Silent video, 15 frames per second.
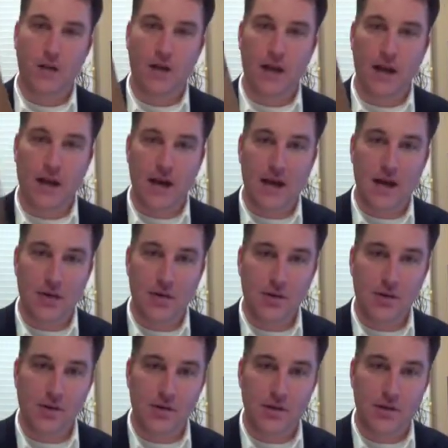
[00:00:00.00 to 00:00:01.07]
and I
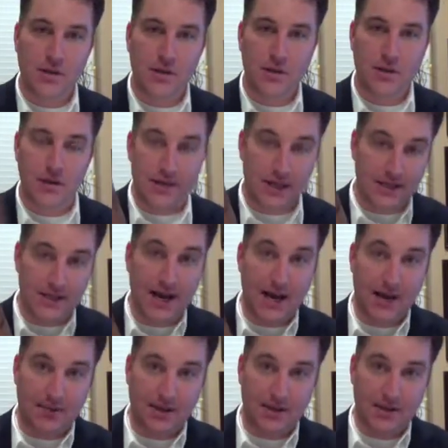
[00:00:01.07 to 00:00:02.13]
use these
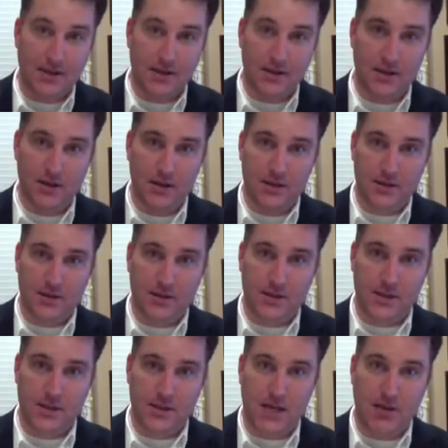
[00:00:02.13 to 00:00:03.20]
tablets.
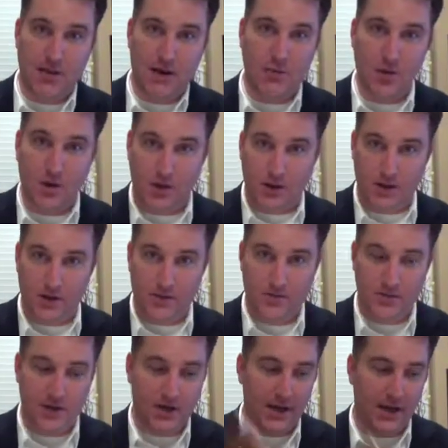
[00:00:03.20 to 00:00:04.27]
This is how I work,
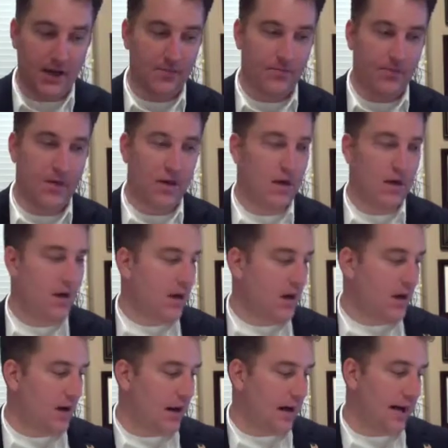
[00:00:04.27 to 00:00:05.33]
okay?
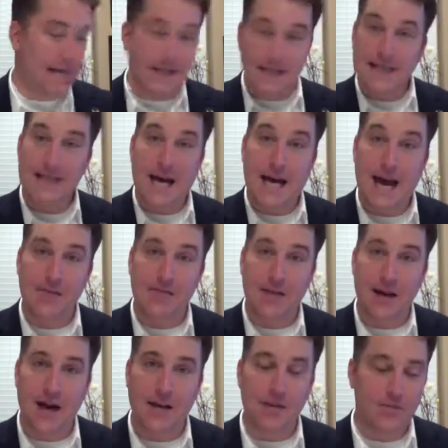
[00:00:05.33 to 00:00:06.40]
I need to have
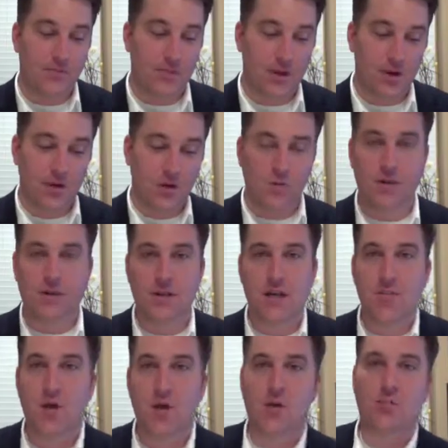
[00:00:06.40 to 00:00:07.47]
that. Well,
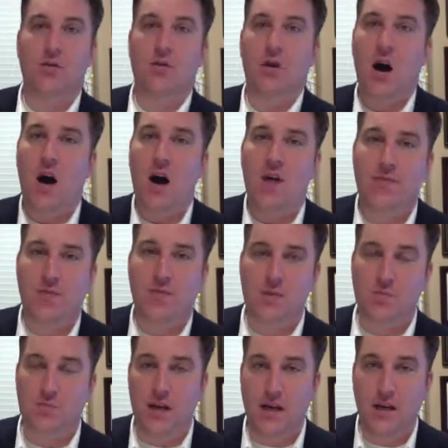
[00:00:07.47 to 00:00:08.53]
T-Mobile offers
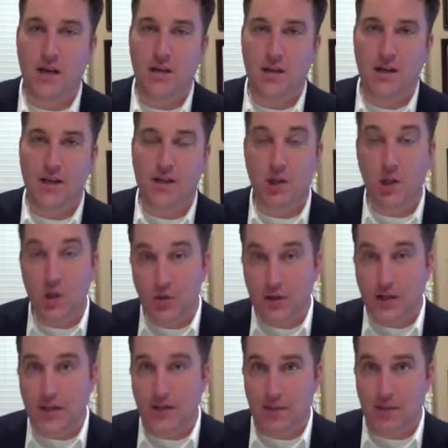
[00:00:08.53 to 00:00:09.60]
me,
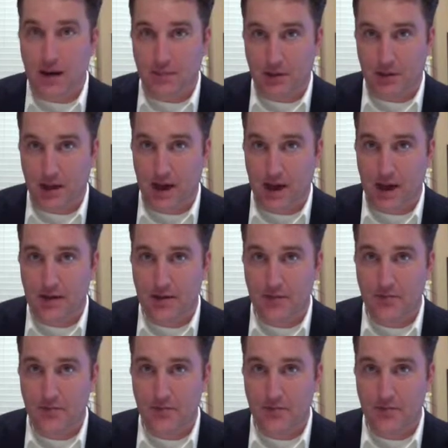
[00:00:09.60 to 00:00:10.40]
included in my plan,